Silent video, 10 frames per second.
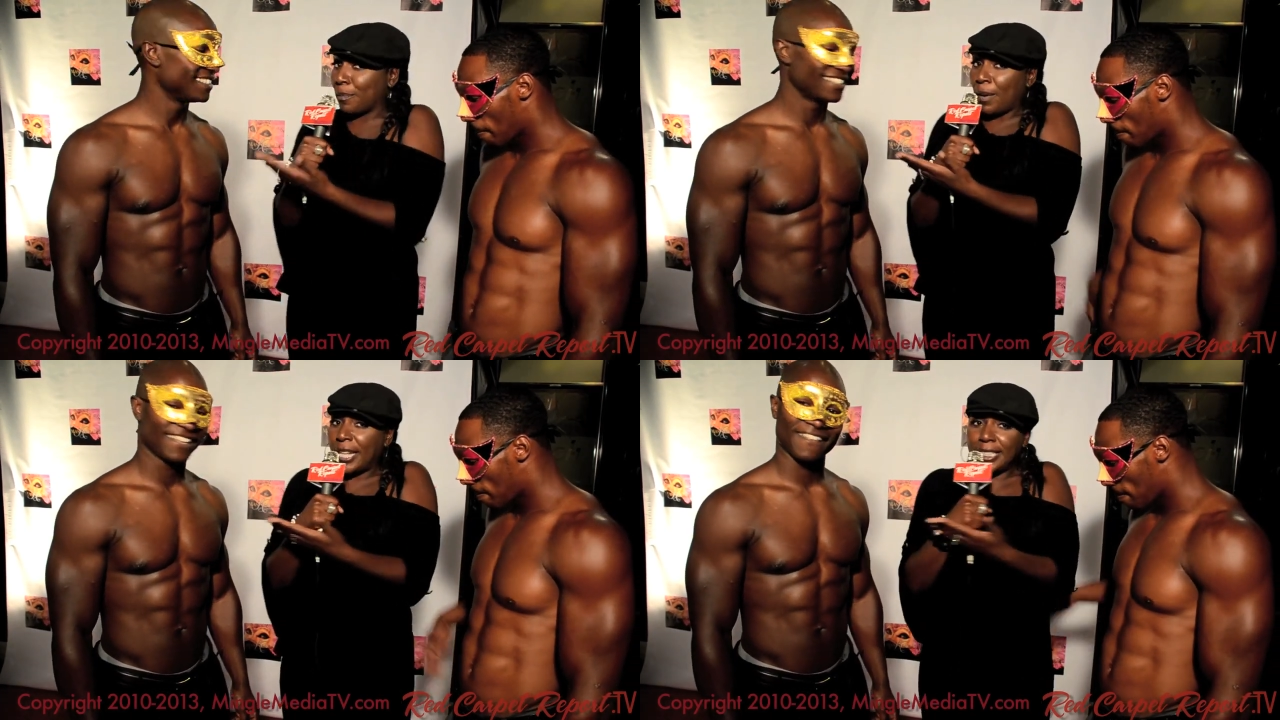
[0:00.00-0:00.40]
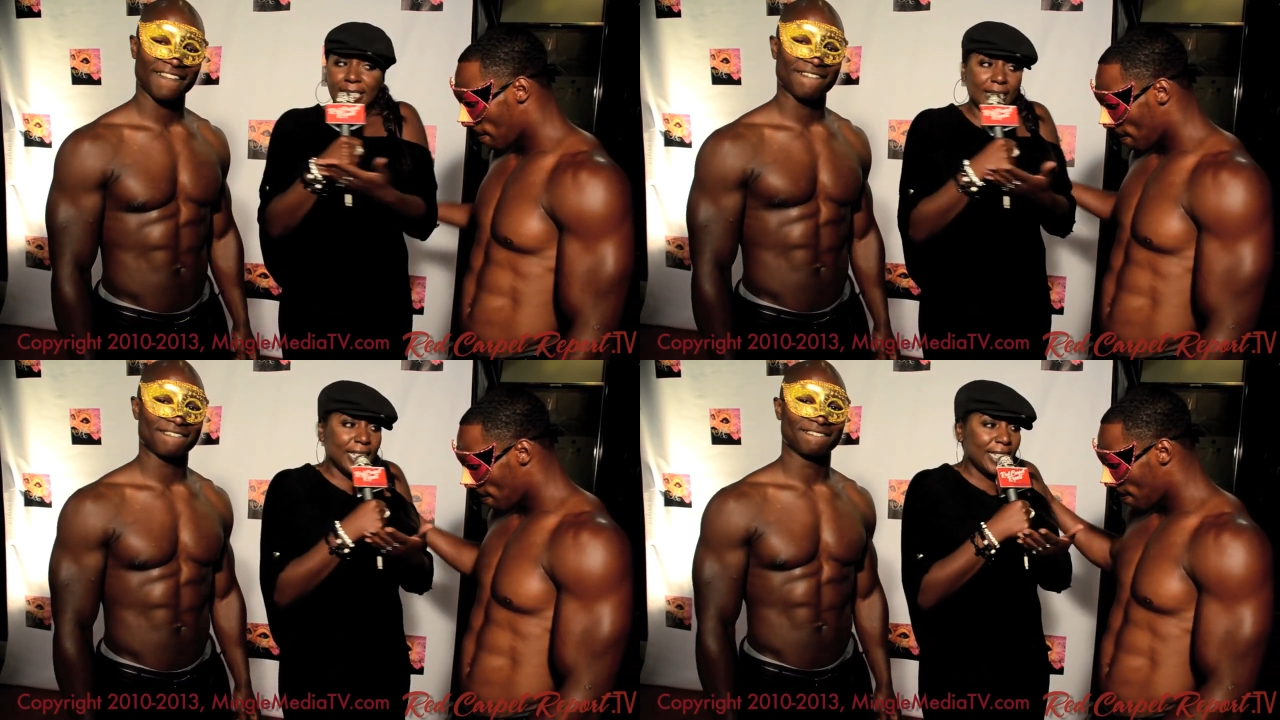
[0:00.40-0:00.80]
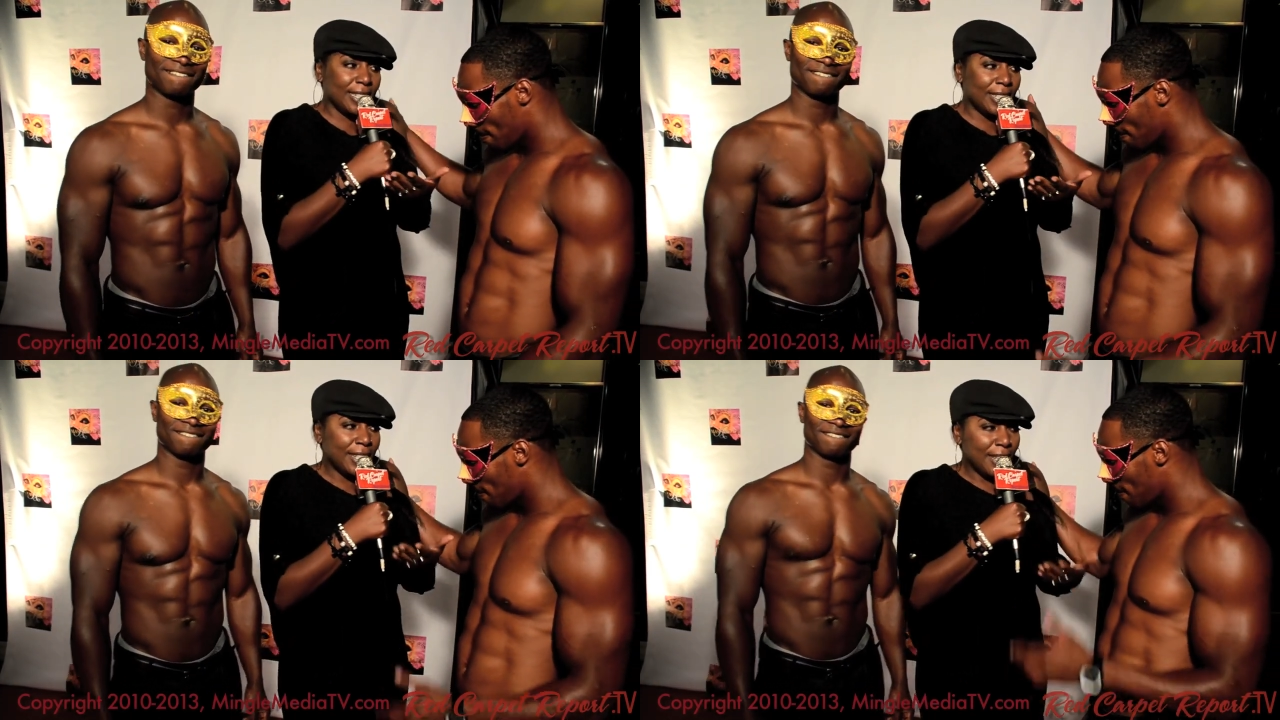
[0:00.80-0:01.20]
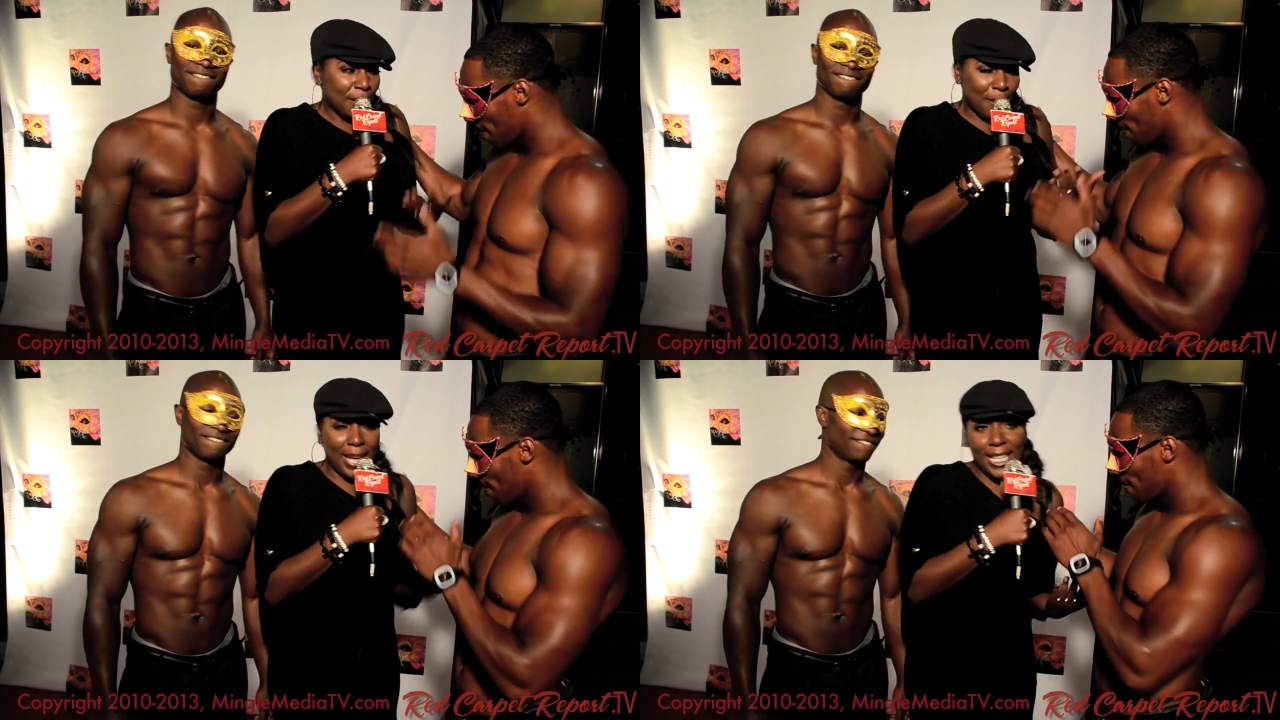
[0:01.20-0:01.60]
Speaker 1: Bryson,
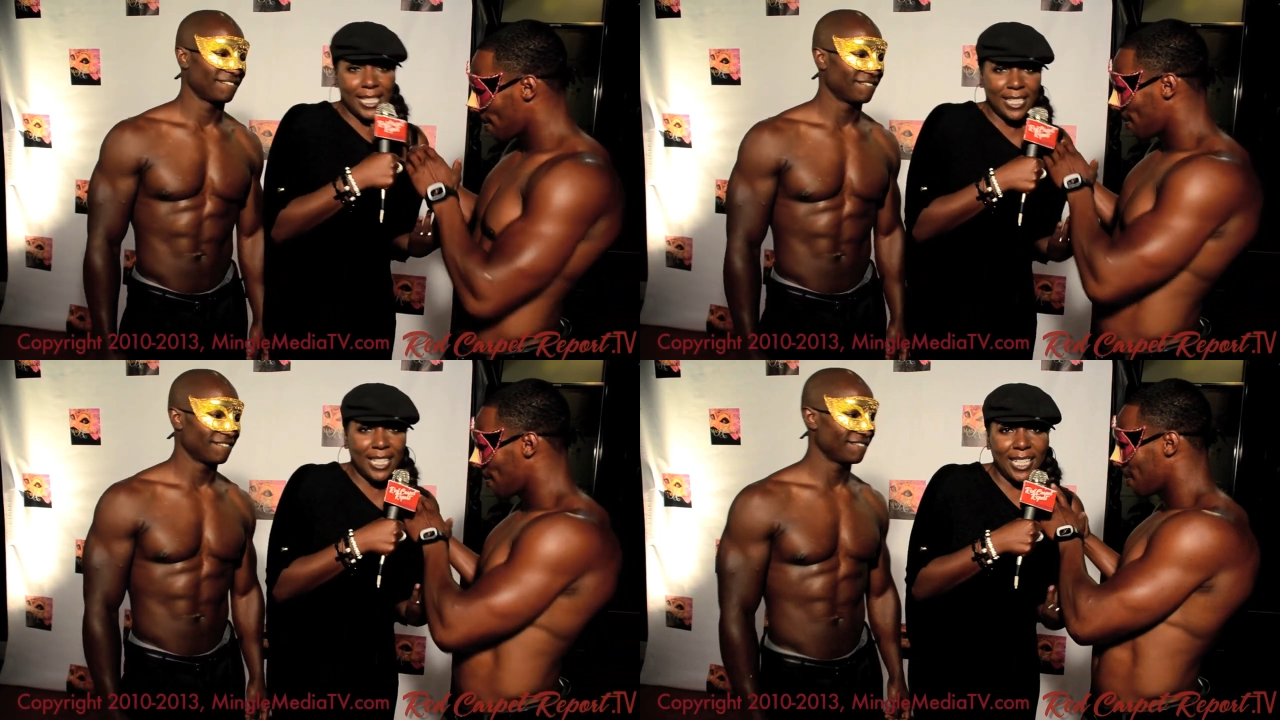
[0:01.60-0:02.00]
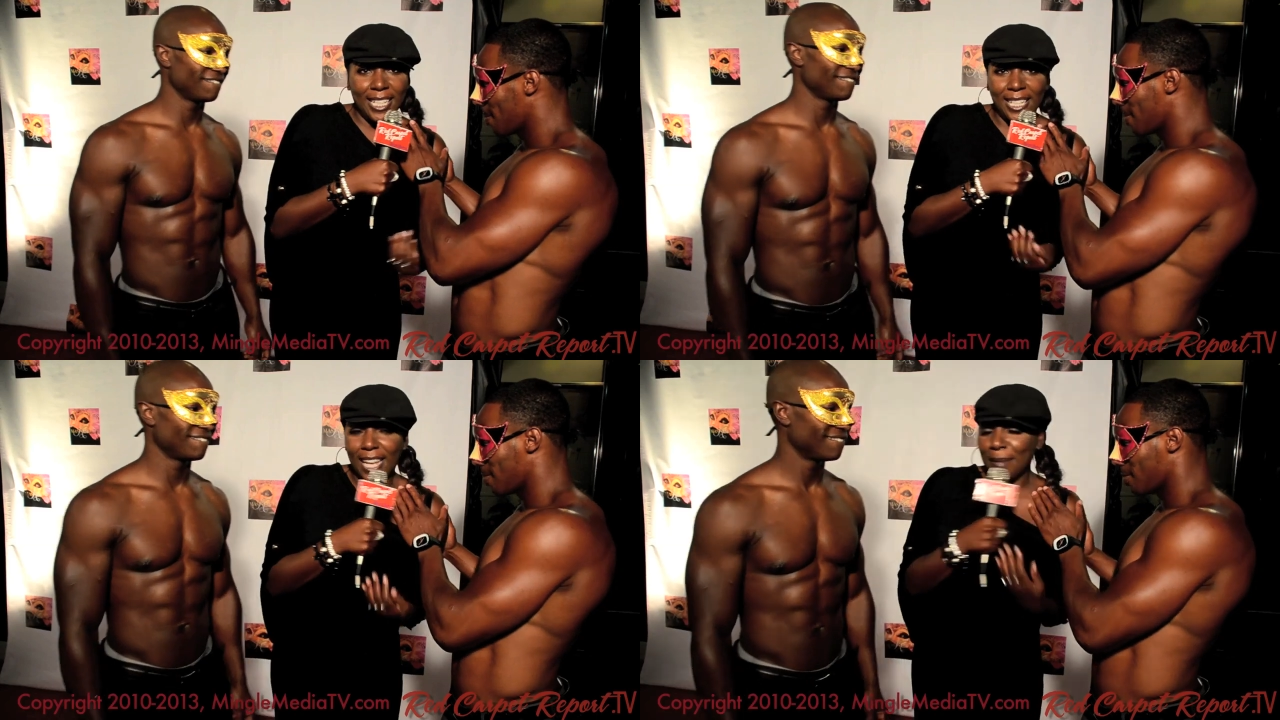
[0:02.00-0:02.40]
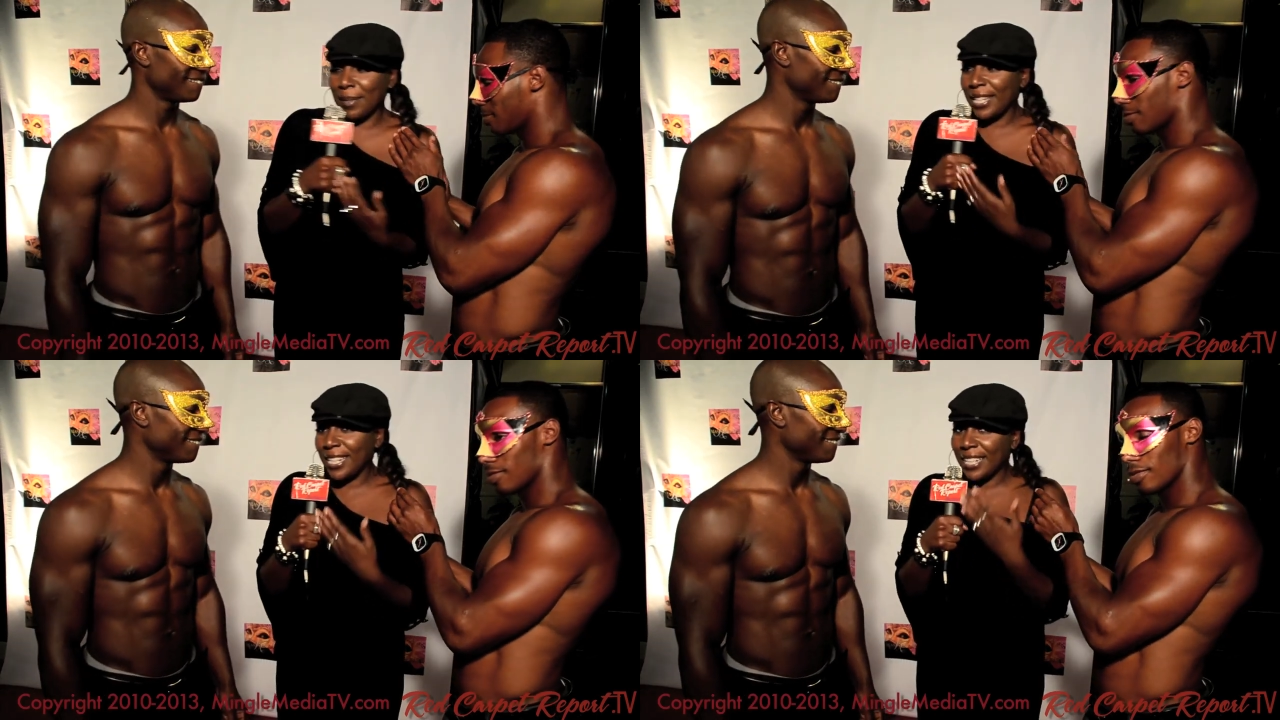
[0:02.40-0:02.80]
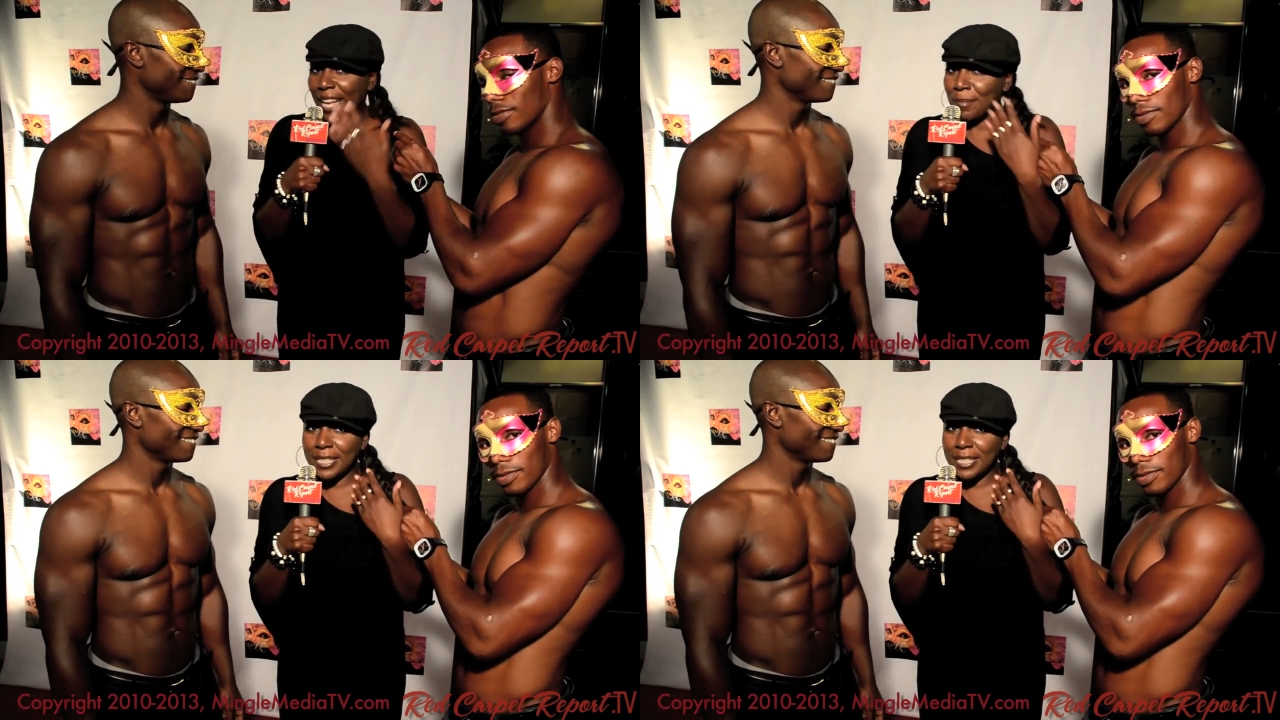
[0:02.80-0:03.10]
Mason. I mean, I'm